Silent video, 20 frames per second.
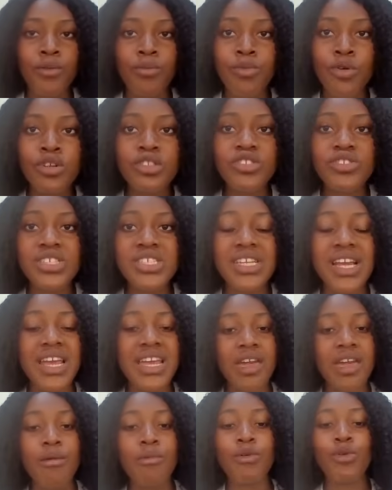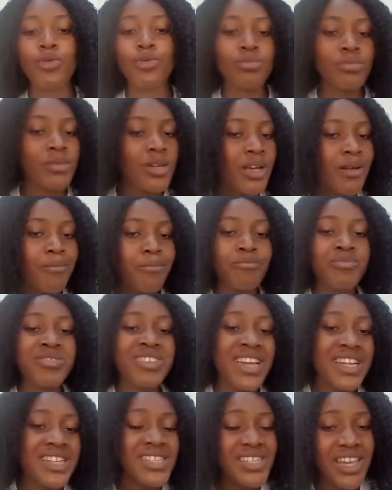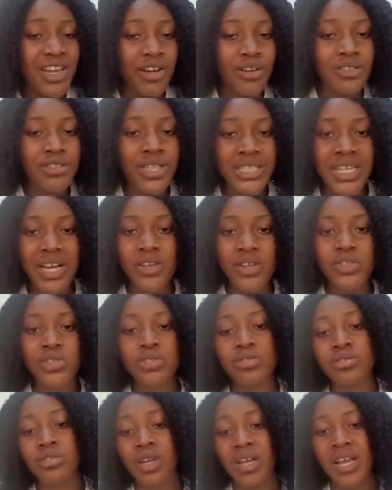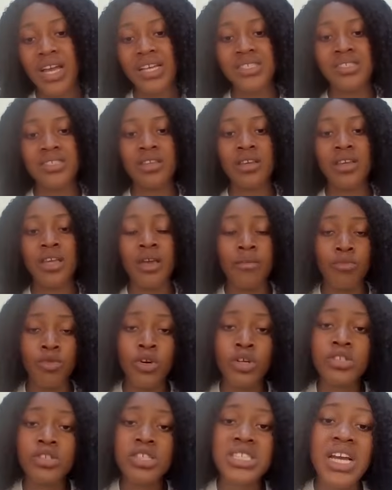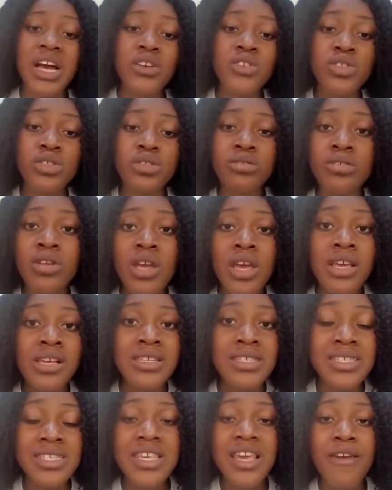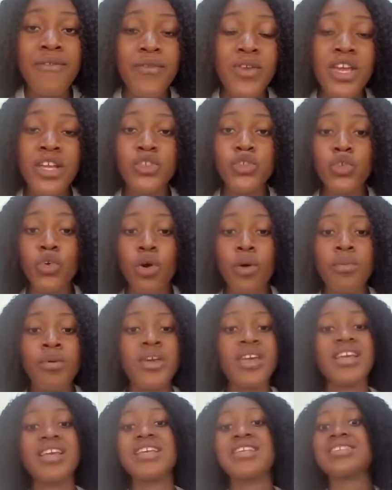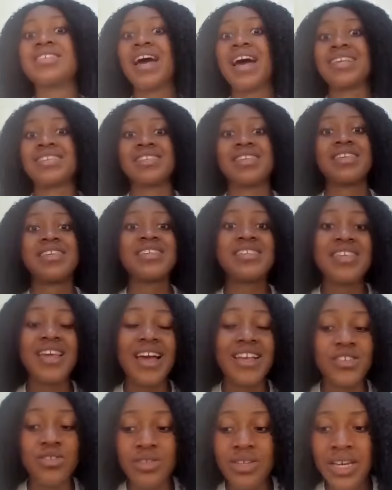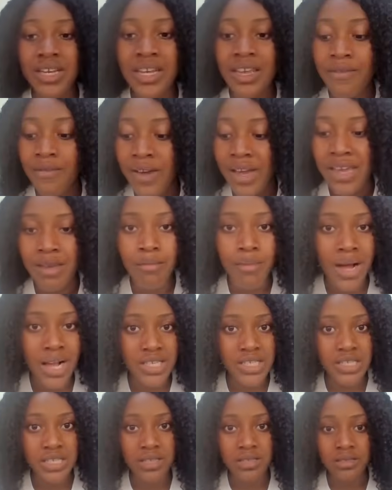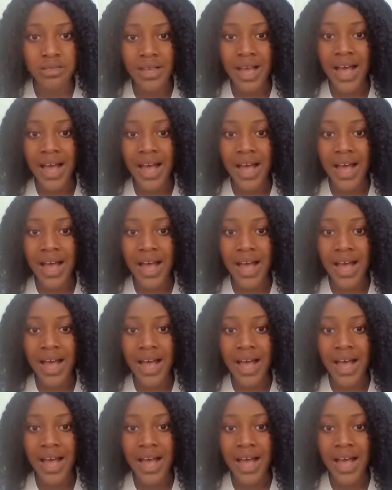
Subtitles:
countries like Cameroon, getting $100,000, a 100,000 CFA job is as easy as you can ever imagine.